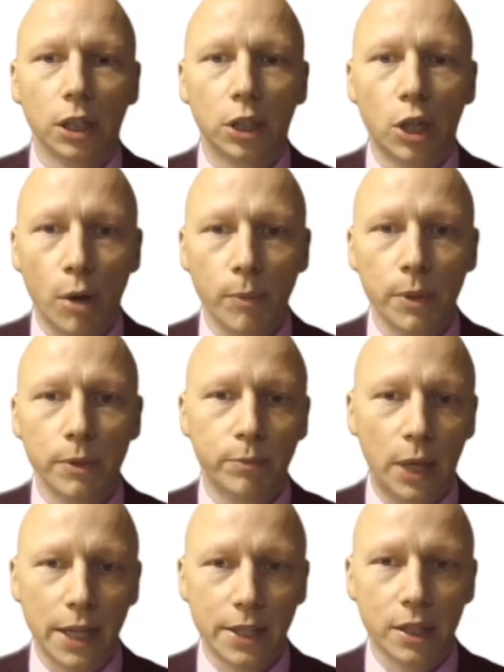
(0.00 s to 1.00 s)
common
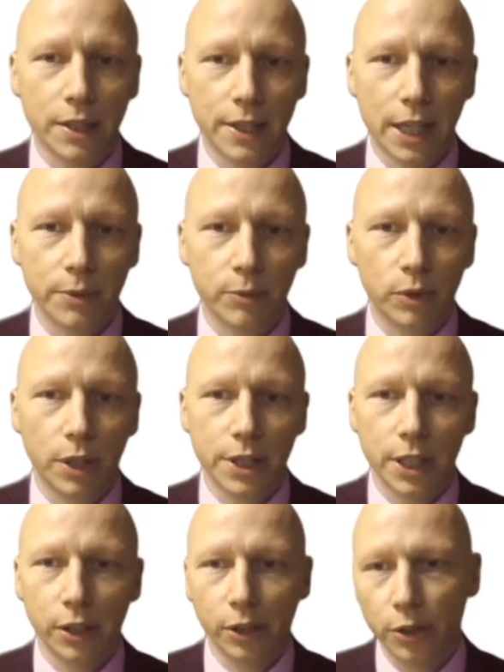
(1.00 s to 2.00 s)
practical assessment
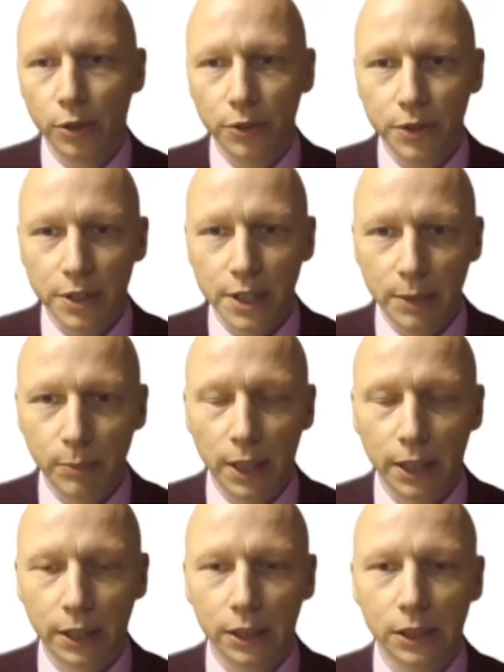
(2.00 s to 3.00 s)
criteria known as the
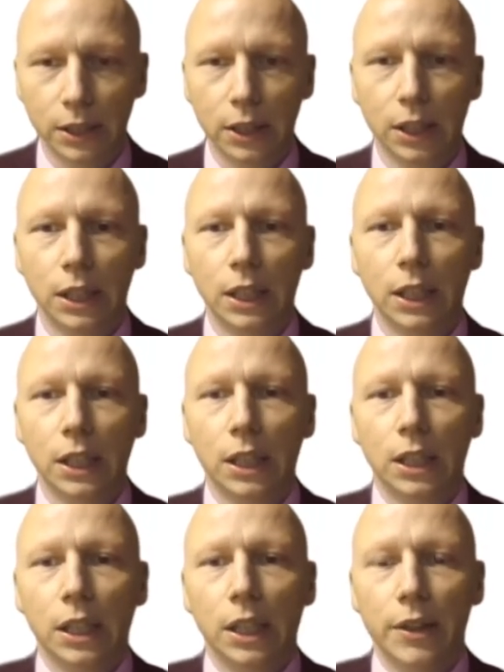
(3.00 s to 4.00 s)
CPAC.
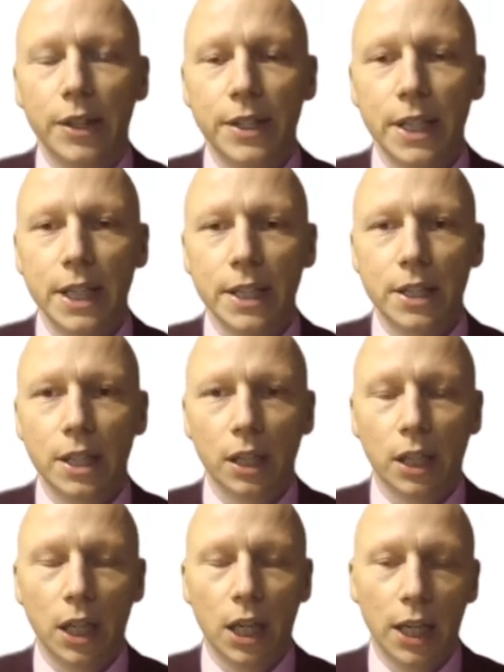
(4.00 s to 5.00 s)
This is
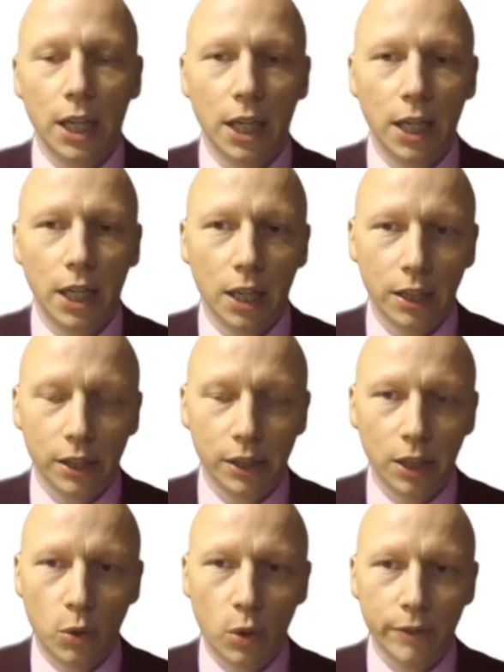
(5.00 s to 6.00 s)
a
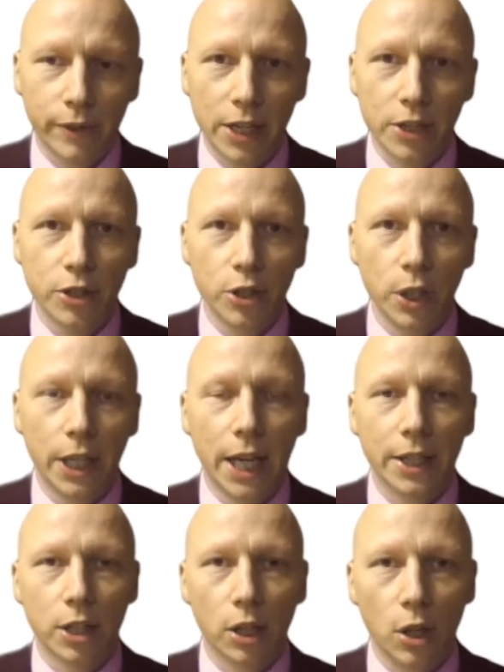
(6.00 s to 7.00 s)
qualification that you
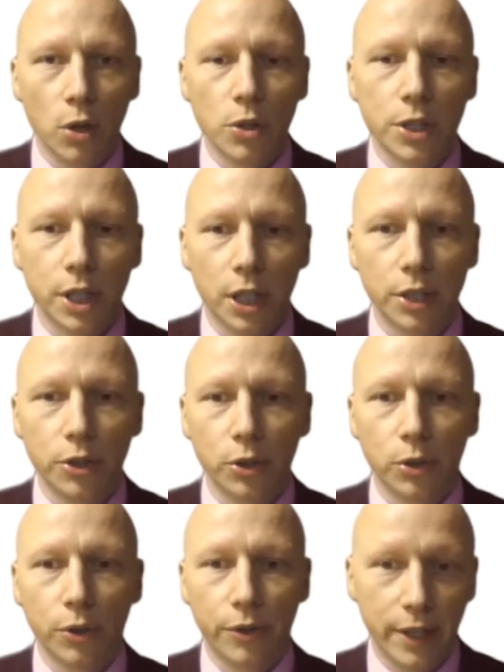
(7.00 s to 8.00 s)
get alongside
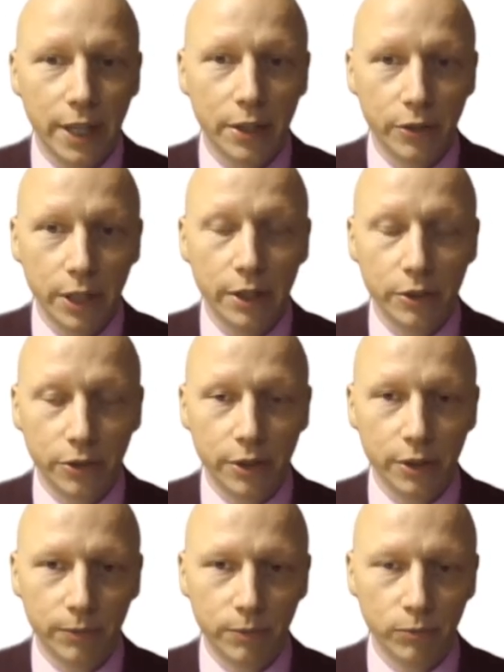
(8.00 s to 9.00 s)
your theory,
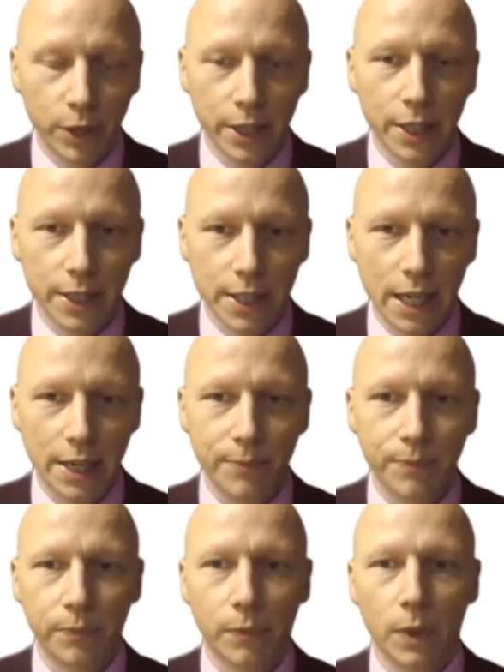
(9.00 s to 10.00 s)
the written
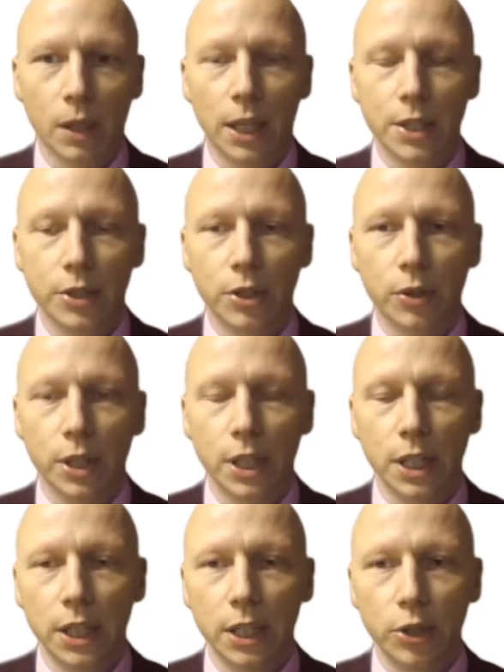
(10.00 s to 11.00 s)
exam, and so the
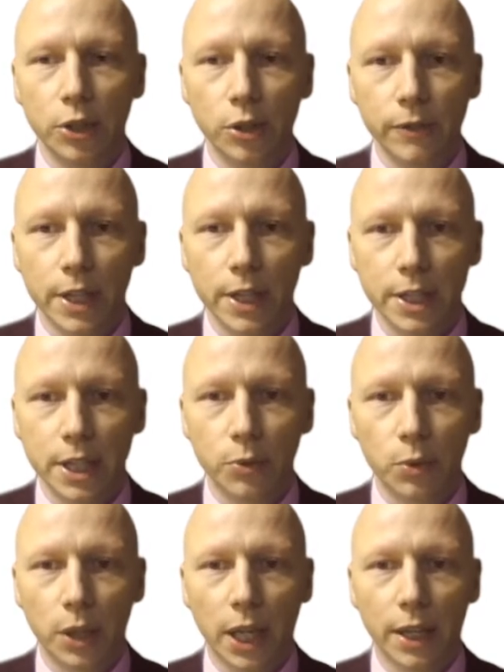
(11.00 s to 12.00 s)
universities
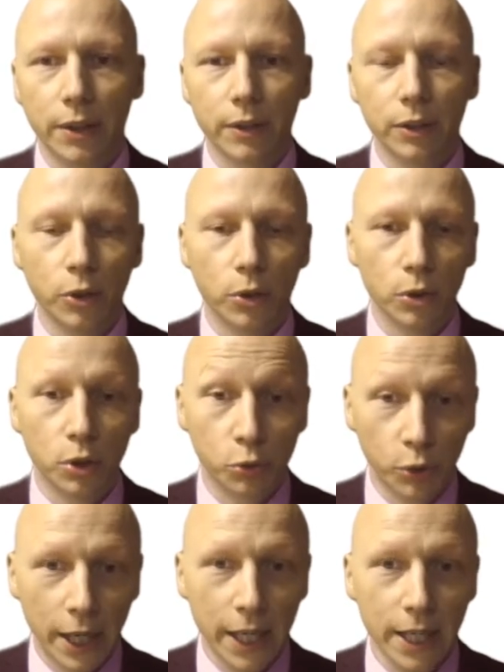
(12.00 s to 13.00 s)
will get your
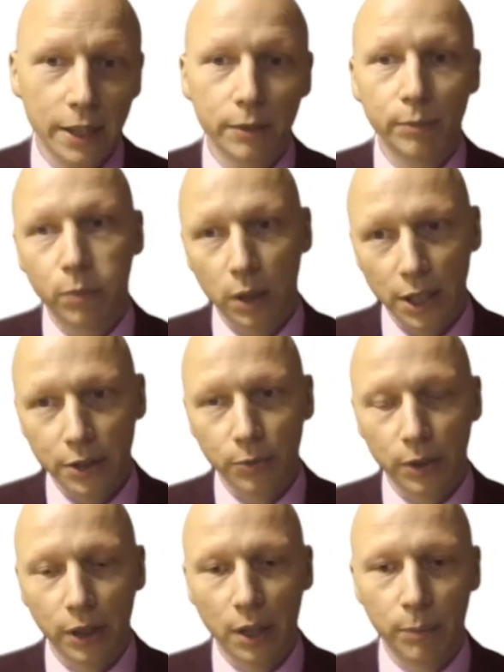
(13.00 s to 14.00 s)
grade plus
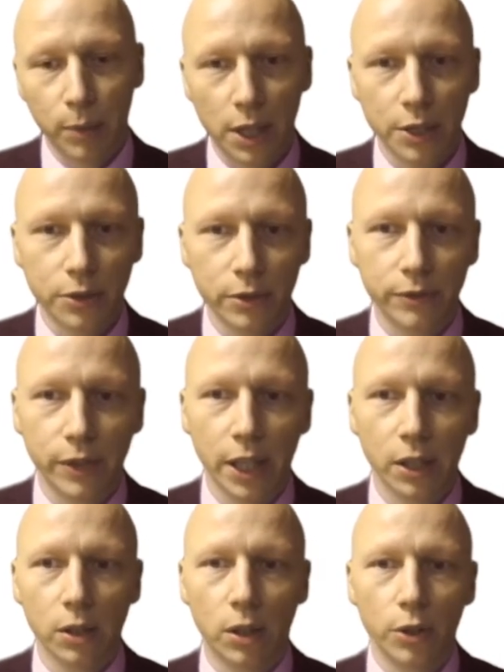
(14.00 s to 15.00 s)
a pass or
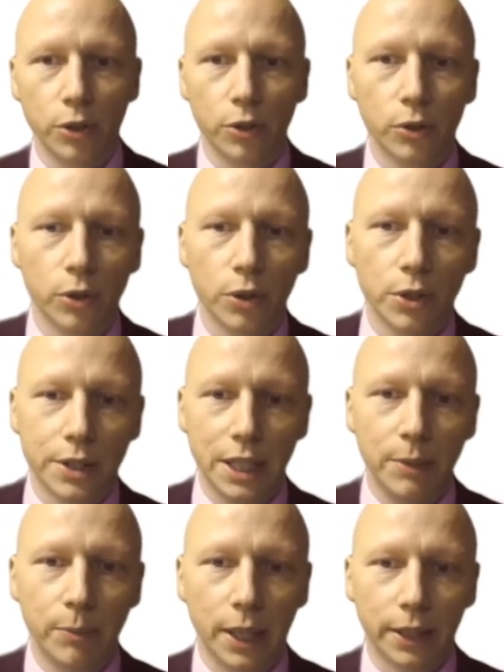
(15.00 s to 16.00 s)
fail on your
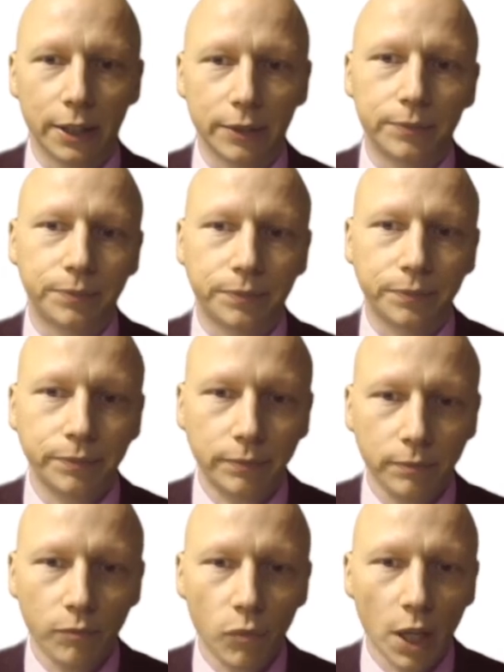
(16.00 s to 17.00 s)
CPAC.
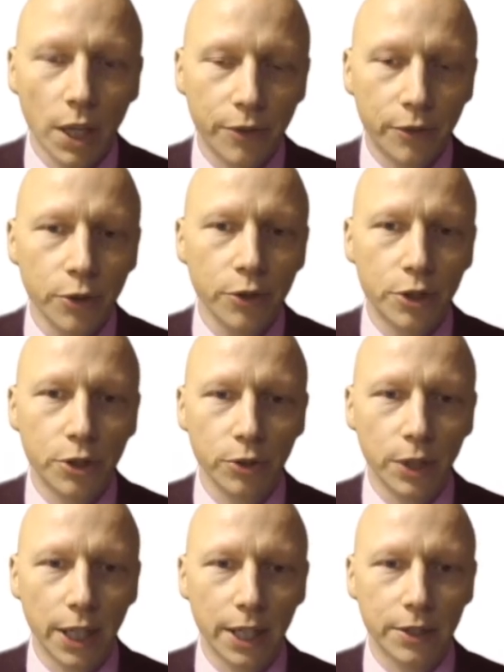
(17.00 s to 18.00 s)
And through the 2
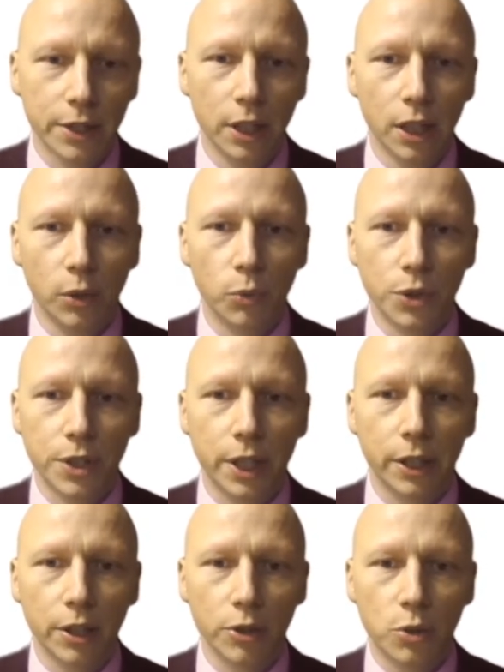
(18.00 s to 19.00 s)
years, we'll
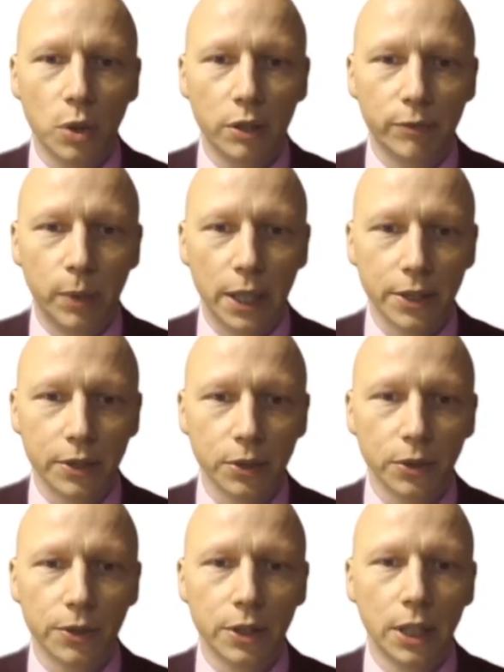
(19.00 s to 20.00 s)
study those 12
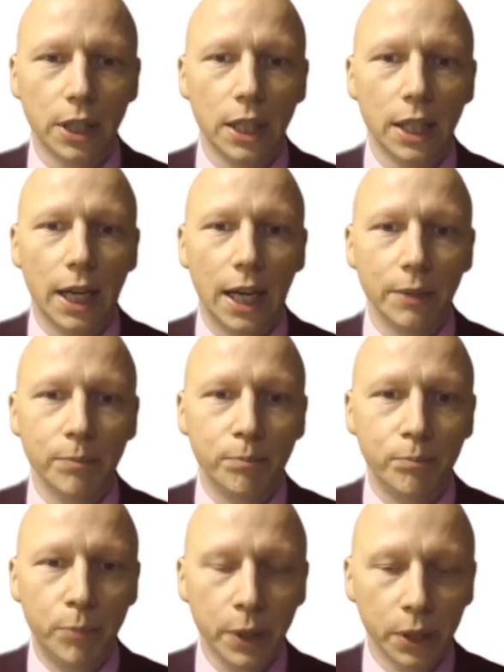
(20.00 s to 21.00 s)
practicals and
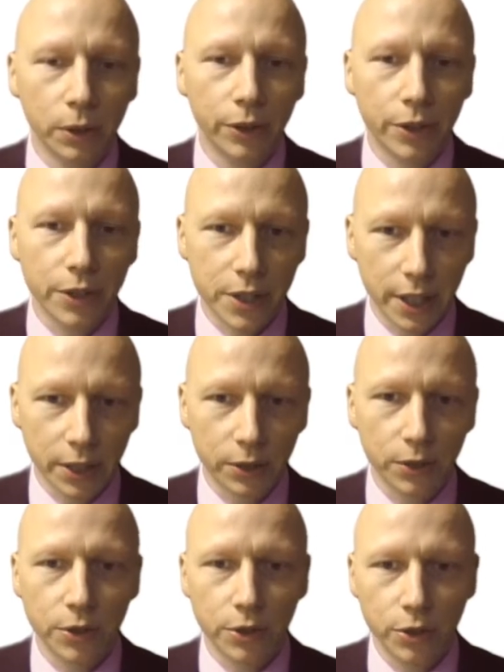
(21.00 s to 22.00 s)
build the
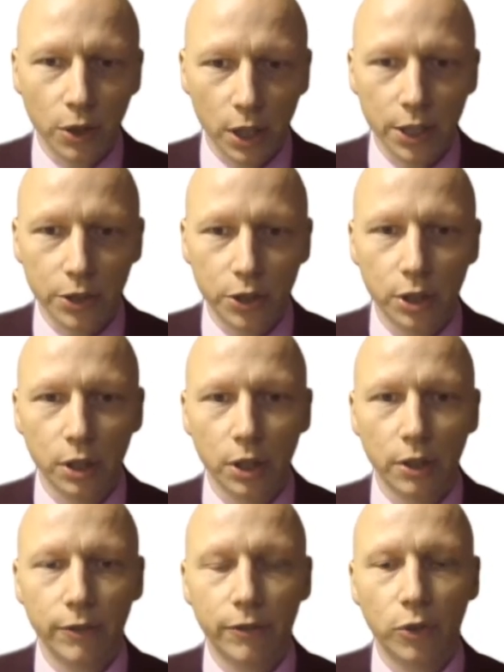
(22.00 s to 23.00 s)
skills and knowledge
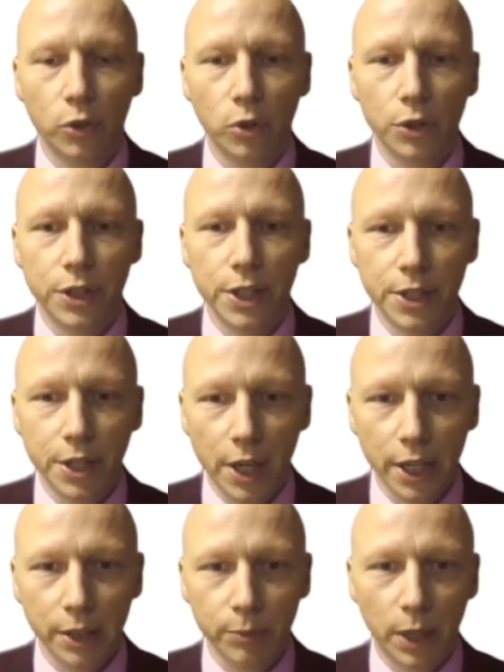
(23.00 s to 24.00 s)
for
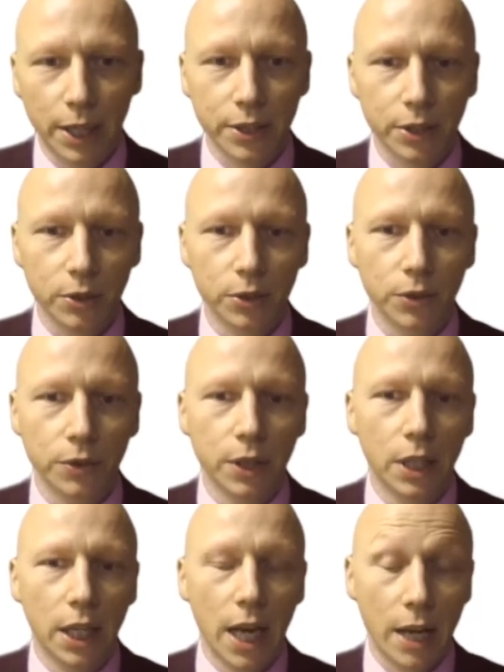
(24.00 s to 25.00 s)
designing practicals
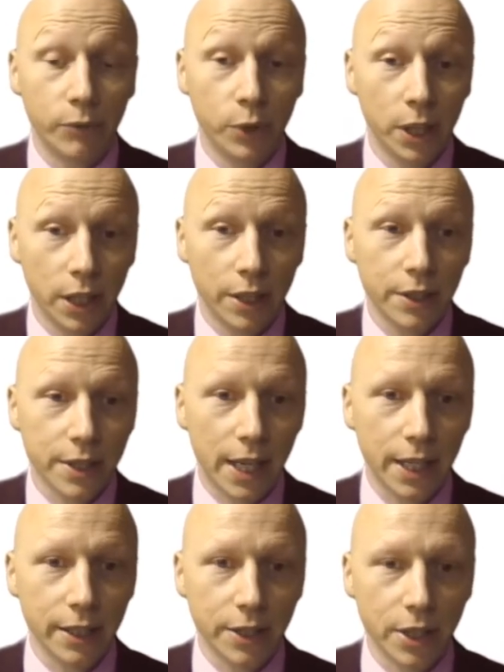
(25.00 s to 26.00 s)
and really
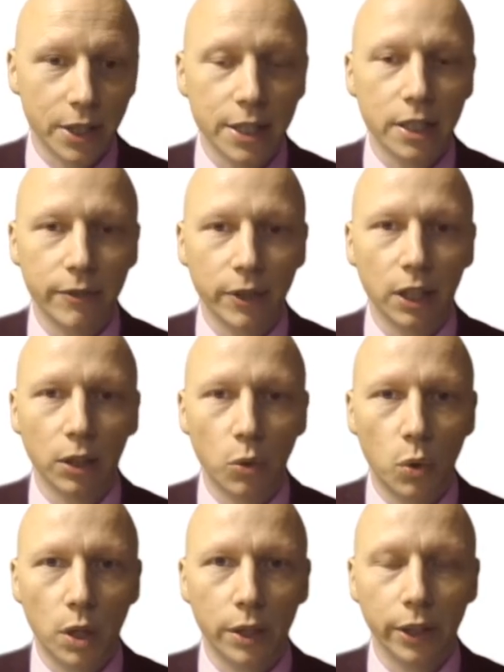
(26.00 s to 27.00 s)
understanding scientific
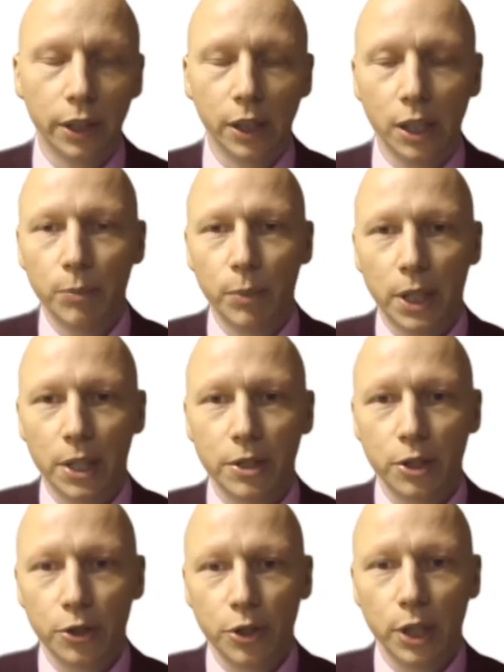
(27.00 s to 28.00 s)
inquiry, because
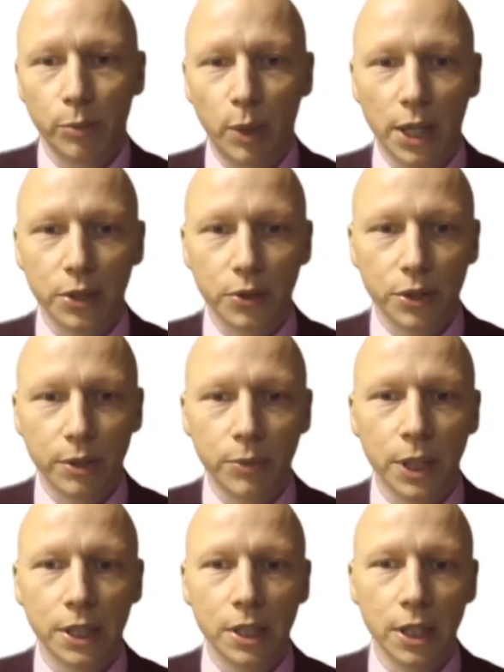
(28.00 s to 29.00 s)
you're doing a practical
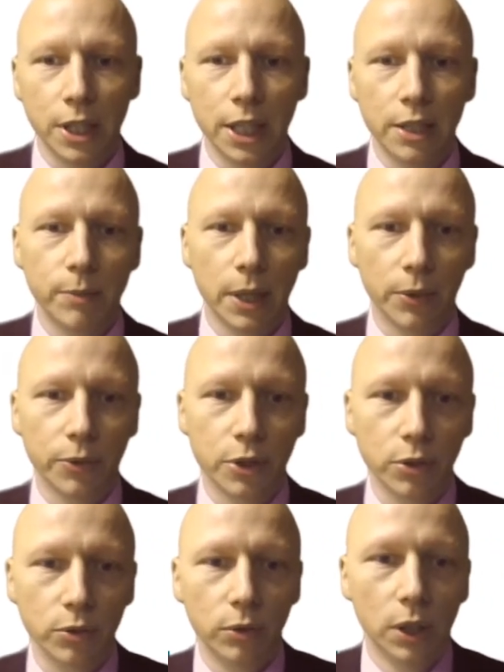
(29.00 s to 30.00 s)
subject and you need to be able
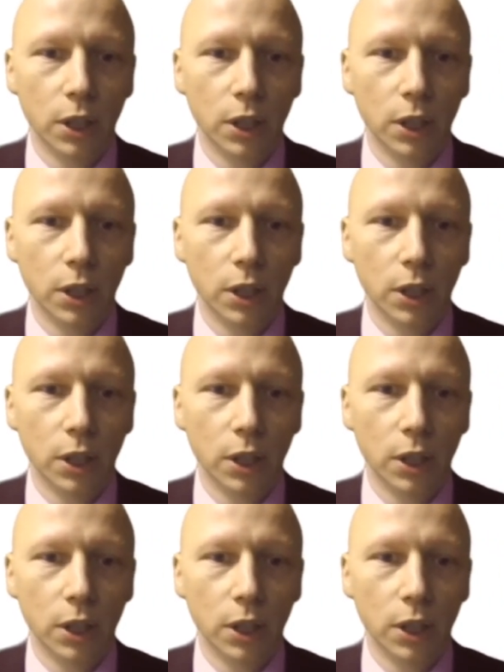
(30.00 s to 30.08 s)
to